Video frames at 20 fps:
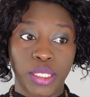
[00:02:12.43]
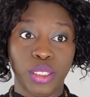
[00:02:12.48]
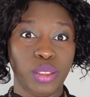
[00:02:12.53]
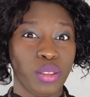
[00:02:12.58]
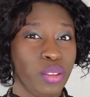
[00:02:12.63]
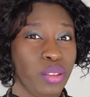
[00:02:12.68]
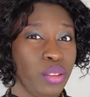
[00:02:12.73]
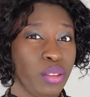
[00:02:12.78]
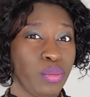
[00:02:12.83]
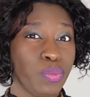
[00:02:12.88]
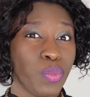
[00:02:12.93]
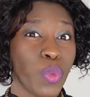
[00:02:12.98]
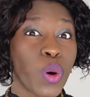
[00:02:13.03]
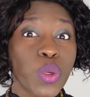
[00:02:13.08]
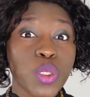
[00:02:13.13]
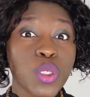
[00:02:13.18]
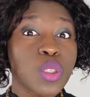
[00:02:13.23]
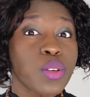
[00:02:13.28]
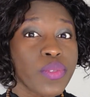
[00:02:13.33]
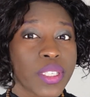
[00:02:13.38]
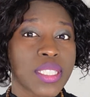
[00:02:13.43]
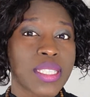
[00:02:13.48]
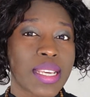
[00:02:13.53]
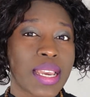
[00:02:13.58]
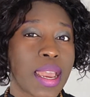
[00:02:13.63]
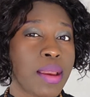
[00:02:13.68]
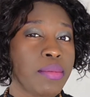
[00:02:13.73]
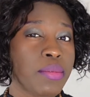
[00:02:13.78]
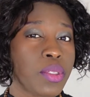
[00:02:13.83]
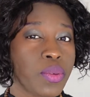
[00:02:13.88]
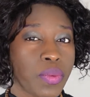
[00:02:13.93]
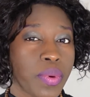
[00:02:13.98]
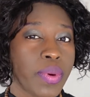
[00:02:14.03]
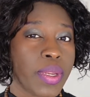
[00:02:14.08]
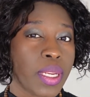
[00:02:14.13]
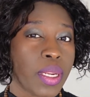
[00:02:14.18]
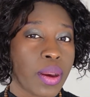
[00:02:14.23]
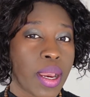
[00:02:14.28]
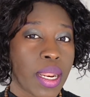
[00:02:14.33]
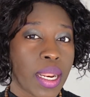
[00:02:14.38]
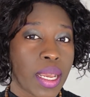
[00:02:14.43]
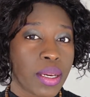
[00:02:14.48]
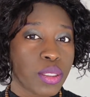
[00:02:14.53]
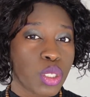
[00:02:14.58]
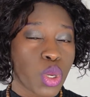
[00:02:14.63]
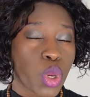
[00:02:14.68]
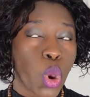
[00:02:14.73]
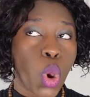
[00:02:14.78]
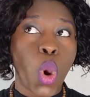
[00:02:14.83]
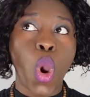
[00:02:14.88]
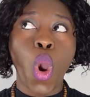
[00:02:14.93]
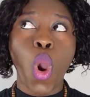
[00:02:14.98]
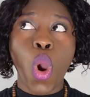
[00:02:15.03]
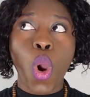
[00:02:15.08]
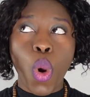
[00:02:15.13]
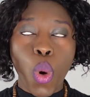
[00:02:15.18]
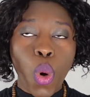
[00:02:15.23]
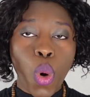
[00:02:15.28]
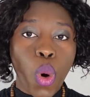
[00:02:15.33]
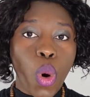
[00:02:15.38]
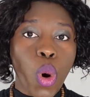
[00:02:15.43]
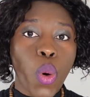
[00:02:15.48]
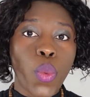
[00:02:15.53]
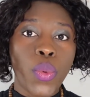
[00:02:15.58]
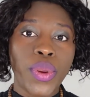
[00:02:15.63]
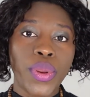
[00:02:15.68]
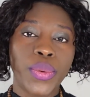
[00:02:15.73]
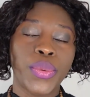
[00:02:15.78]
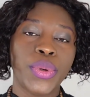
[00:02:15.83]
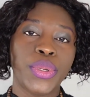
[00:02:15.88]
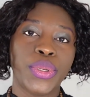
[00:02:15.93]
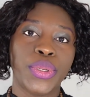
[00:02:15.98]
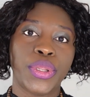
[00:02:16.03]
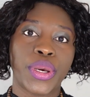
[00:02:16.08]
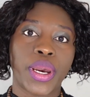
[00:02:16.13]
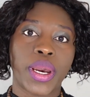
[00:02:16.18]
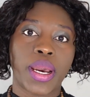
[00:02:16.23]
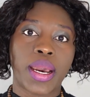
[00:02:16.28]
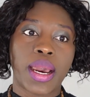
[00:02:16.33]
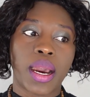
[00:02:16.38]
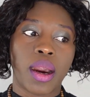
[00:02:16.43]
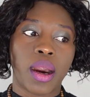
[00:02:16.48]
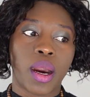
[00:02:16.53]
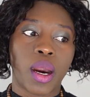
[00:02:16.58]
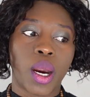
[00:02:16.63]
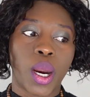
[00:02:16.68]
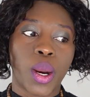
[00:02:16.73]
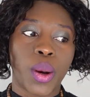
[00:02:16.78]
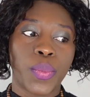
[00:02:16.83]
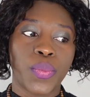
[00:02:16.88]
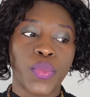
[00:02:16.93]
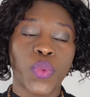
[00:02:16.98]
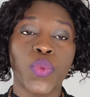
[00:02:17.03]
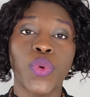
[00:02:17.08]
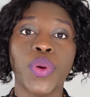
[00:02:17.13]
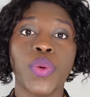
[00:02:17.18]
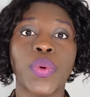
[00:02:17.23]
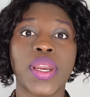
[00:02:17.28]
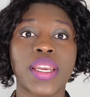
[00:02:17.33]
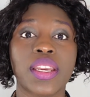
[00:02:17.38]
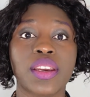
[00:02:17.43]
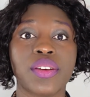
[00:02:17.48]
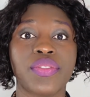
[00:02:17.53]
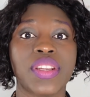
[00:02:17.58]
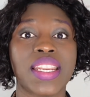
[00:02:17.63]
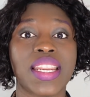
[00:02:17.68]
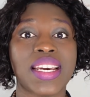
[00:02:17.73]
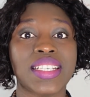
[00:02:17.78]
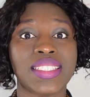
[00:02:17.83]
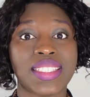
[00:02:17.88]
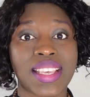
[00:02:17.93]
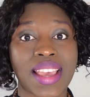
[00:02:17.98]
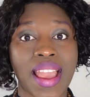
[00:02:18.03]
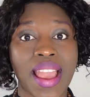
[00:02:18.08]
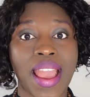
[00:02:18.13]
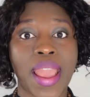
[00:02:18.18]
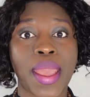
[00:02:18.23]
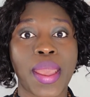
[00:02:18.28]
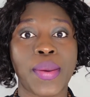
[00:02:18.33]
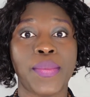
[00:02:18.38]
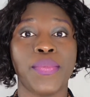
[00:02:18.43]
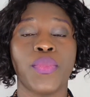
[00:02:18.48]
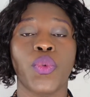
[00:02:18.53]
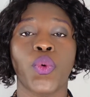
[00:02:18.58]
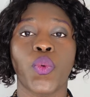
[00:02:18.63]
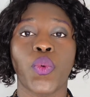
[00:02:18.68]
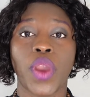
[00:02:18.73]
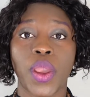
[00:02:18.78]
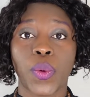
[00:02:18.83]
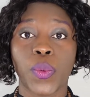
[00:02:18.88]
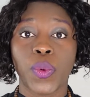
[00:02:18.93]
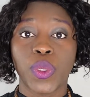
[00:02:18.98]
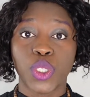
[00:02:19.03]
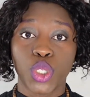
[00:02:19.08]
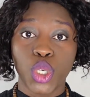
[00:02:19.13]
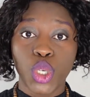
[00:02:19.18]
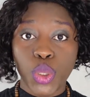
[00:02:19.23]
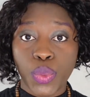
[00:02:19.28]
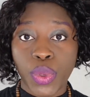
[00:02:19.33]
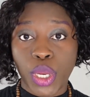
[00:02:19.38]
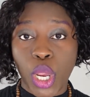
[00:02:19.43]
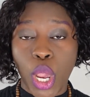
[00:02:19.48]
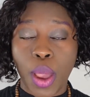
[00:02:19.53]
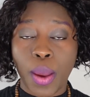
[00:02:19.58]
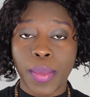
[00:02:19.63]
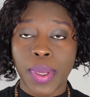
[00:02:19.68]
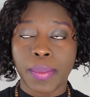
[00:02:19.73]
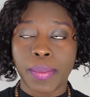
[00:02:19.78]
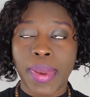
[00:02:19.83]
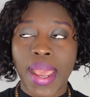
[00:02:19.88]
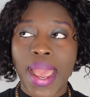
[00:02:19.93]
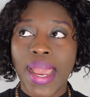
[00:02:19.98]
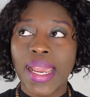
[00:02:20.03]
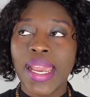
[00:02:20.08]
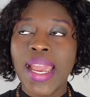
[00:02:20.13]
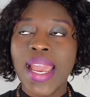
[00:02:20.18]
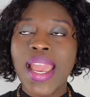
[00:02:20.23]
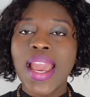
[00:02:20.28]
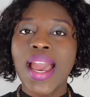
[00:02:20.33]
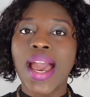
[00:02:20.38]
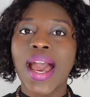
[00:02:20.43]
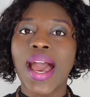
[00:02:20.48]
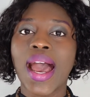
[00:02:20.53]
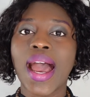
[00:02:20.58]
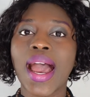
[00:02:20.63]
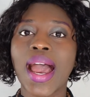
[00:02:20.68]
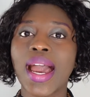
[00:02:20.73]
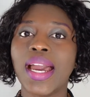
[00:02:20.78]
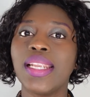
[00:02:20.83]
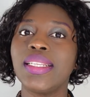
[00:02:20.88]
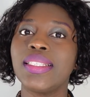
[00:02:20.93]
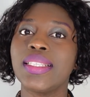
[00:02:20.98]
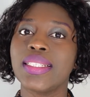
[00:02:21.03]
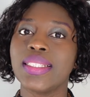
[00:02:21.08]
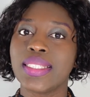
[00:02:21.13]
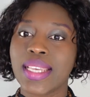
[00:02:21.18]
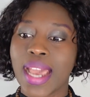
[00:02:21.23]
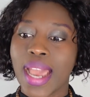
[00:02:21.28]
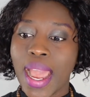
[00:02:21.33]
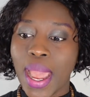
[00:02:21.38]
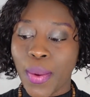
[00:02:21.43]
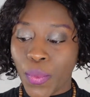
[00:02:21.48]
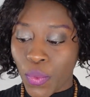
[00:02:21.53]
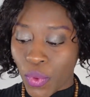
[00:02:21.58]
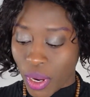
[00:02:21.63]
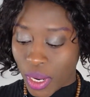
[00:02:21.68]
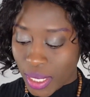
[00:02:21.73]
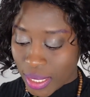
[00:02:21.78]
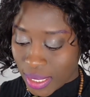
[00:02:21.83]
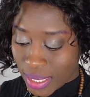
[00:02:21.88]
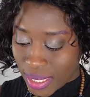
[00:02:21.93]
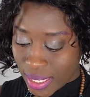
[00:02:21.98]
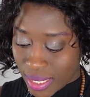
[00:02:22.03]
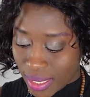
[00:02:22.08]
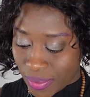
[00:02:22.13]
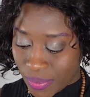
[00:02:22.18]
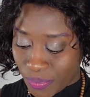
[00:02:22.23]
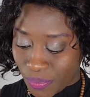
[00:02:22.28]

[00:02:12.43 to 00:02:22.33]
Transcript: most of the times we were not allowed to go, or we were given a time where we should be coming back. And this time was